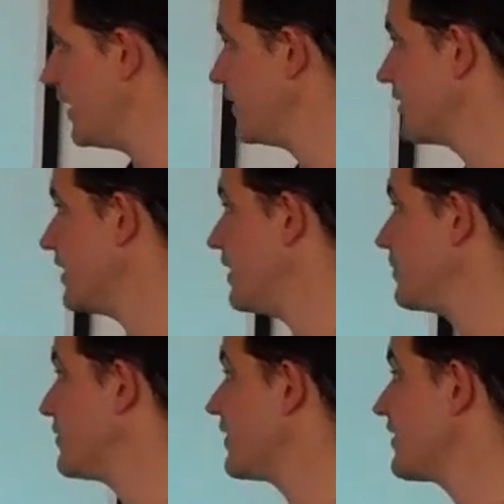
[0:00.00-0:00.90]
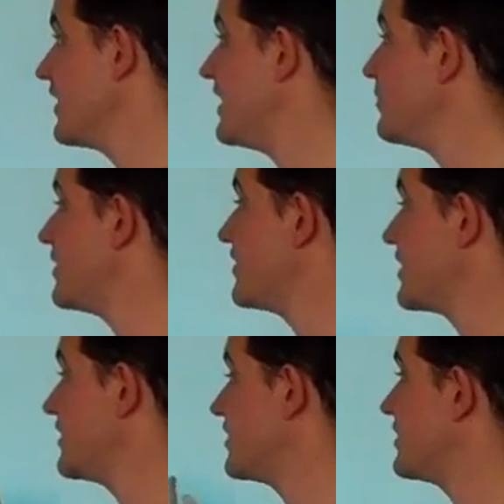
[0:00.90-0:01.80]
and um, we found that leptin
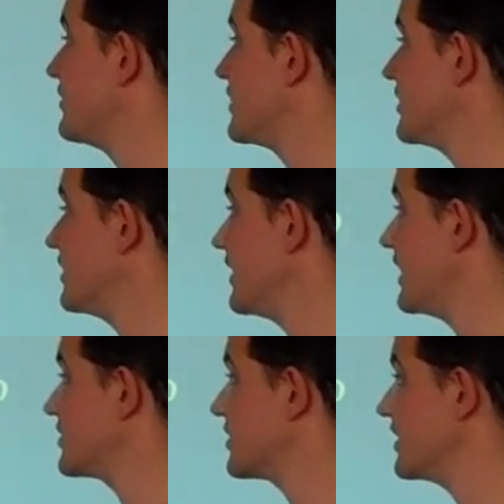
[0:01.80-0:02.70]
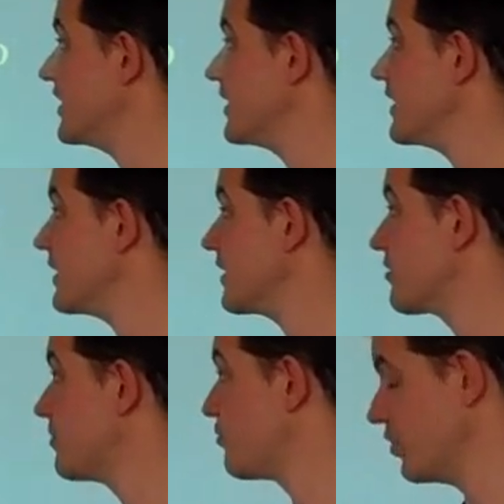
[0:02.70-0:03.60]
sensitivity actually
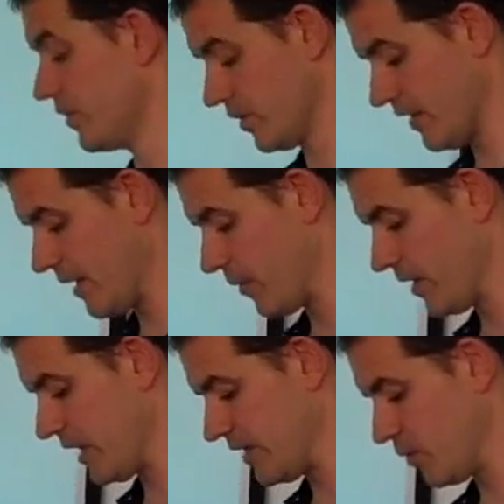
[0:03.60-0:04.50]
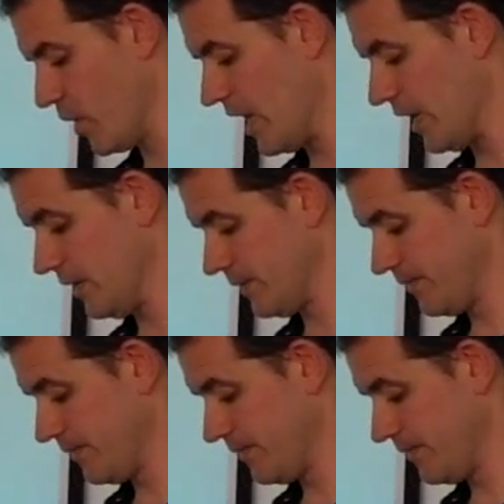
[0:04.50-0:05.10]
improved on that one as well.